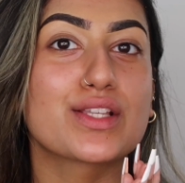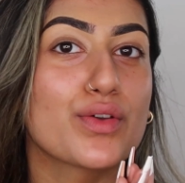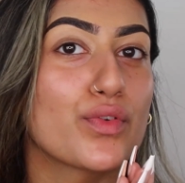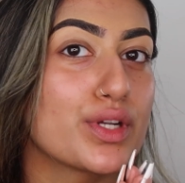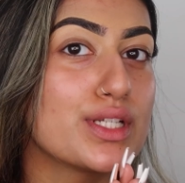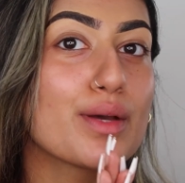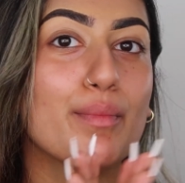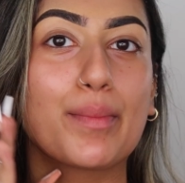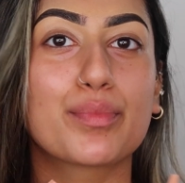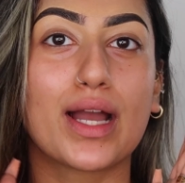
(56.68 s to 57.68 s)
so I've already done
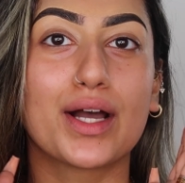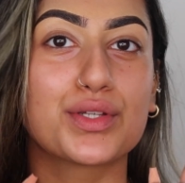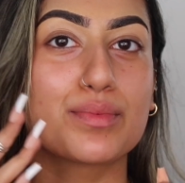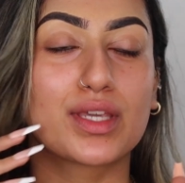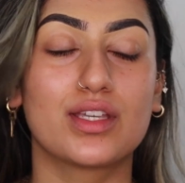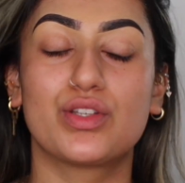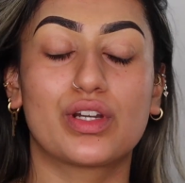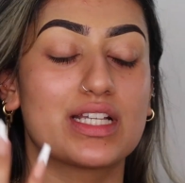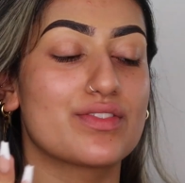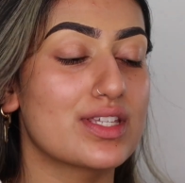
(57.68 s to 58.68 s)
my brows because you
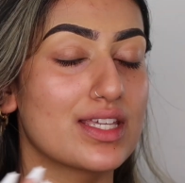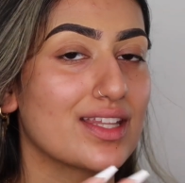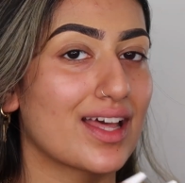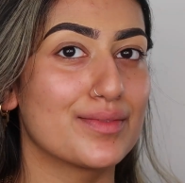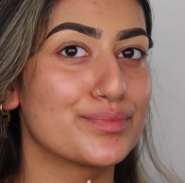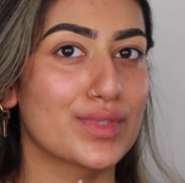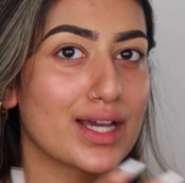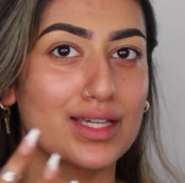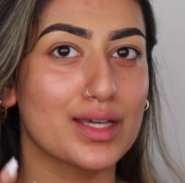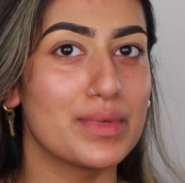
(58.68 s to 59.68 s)
guys have seen that
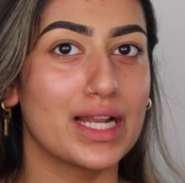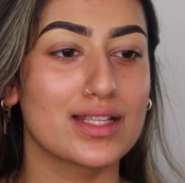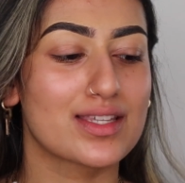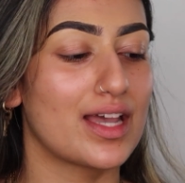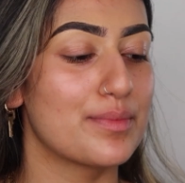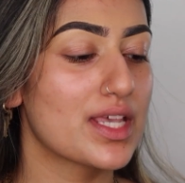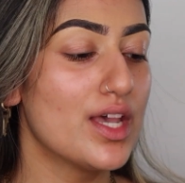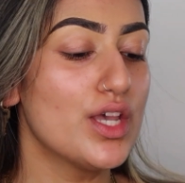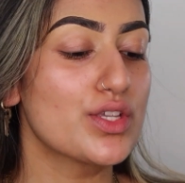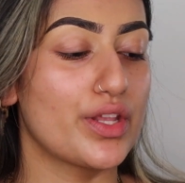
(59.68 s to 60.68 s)
like a million times.
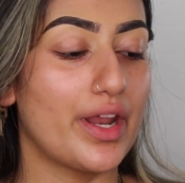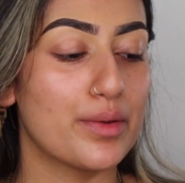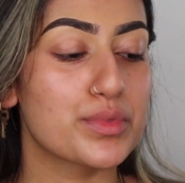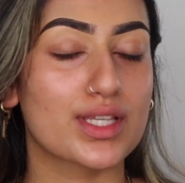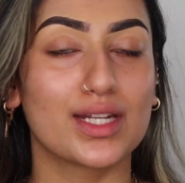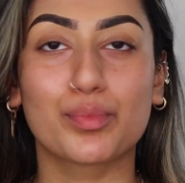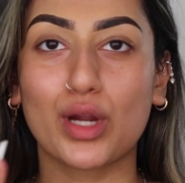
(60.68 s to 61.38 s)
So now I'm just going to